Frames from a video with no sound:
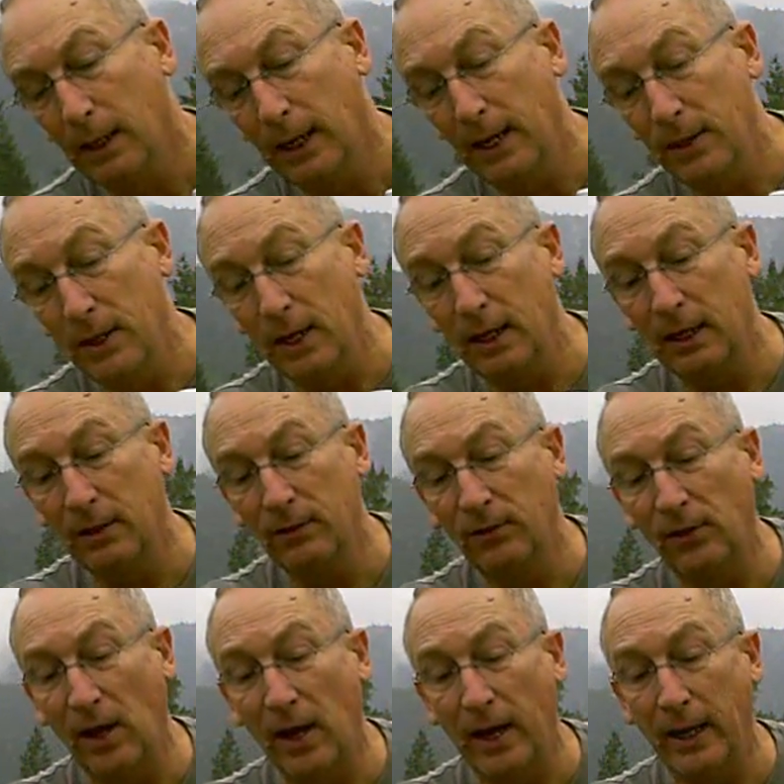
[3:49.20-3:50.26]
And then
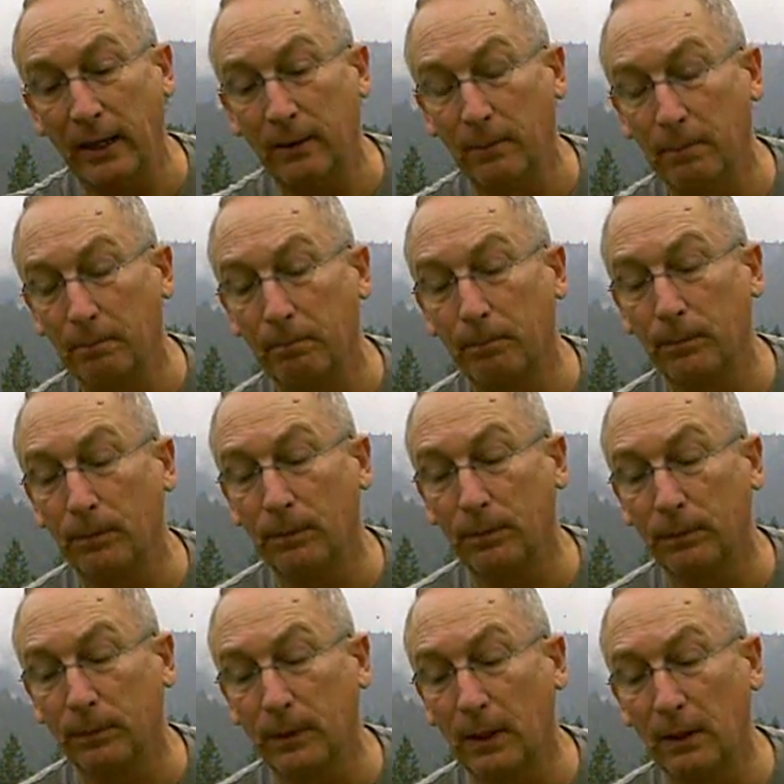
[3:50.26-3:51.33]
inside,
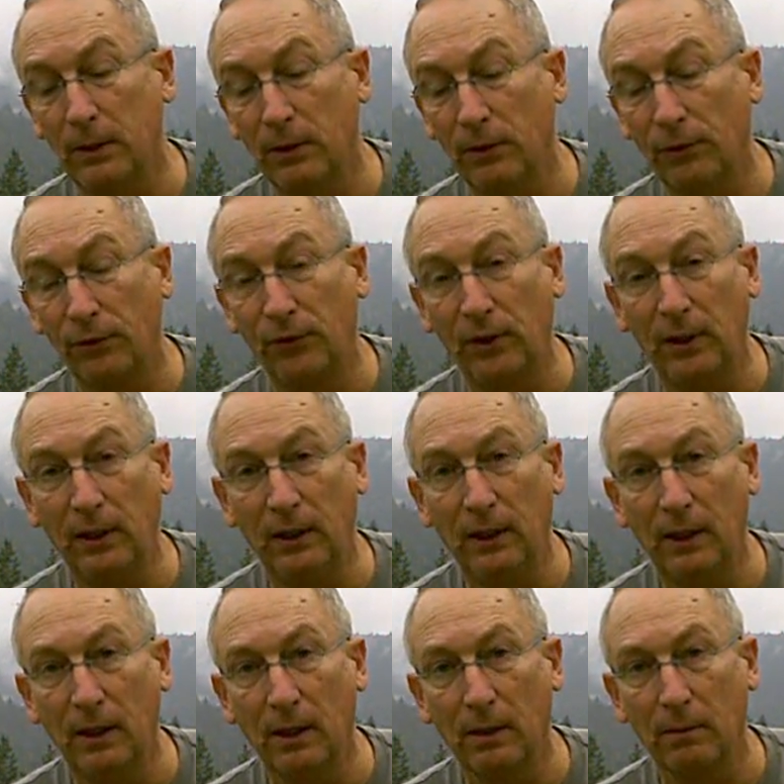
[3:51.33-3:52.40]
you'll
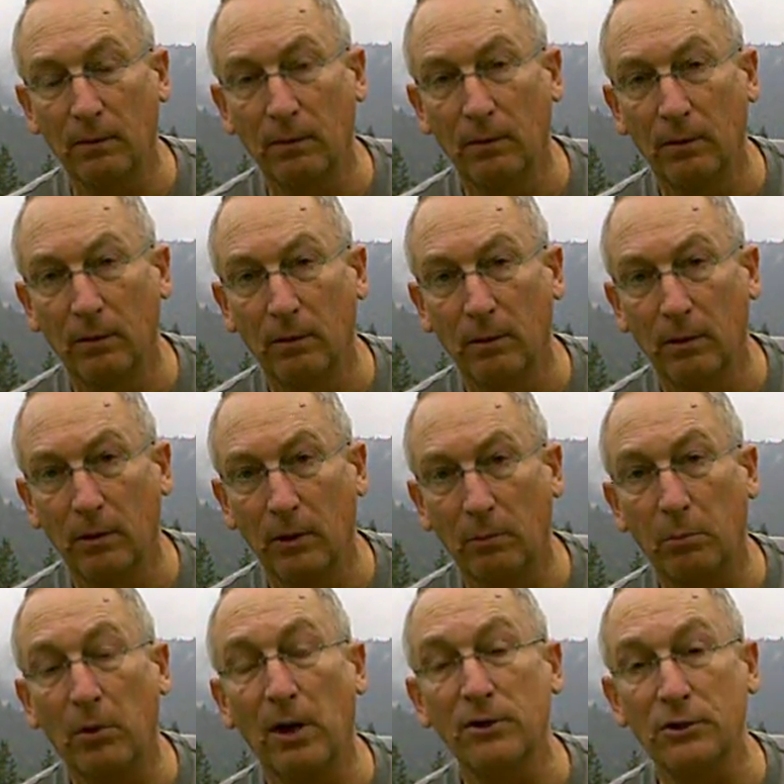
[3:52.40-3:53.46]
see the
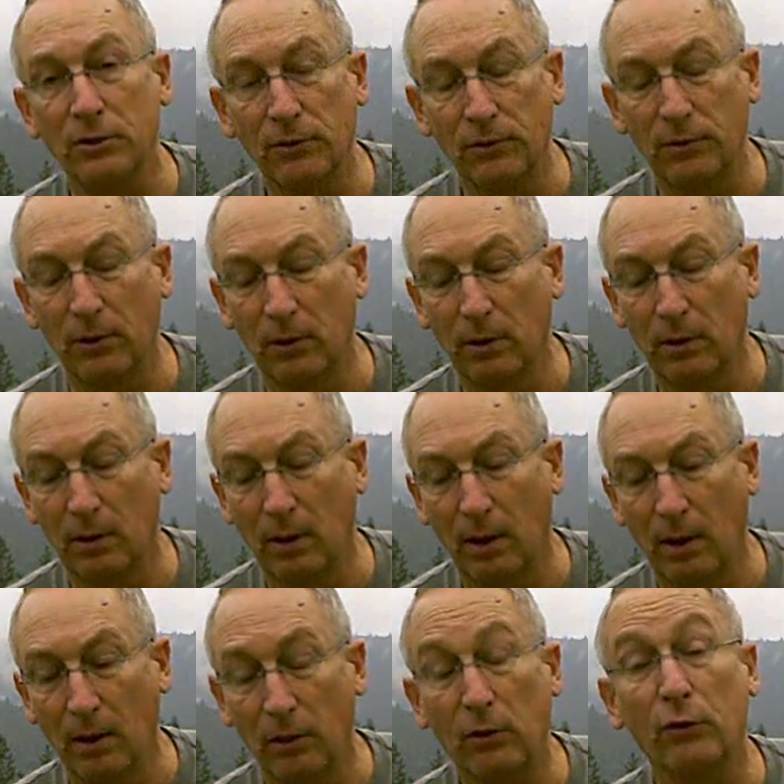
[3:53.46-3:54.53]
brushes.
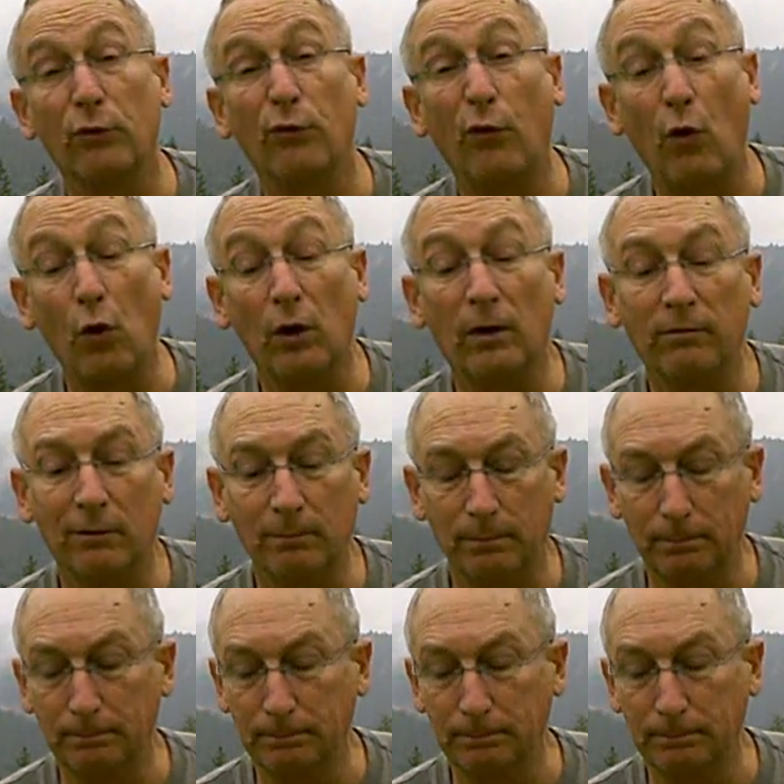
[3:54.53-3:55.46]
There's 4 of them.